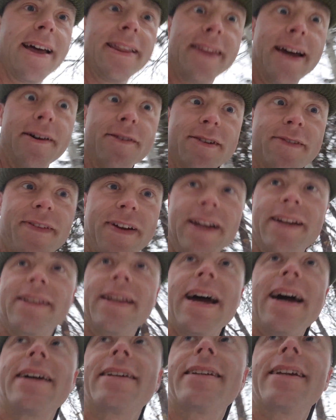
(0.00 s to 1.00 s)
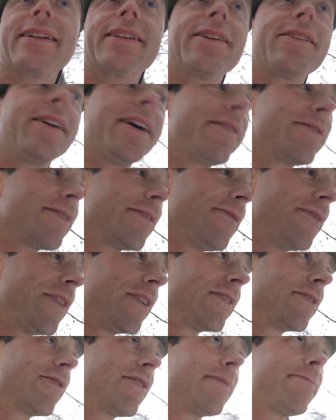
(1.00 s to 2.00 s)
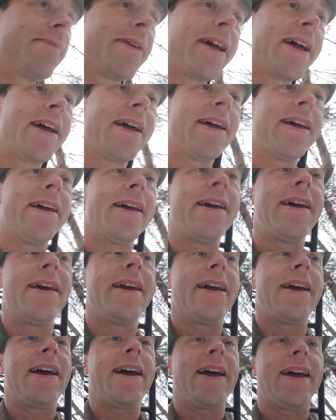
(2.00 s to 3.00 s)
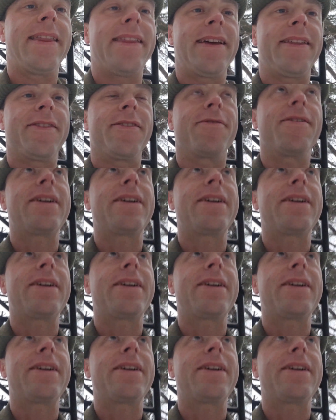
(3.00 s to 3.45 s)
that was fantastic though. That was a fun trip. And then the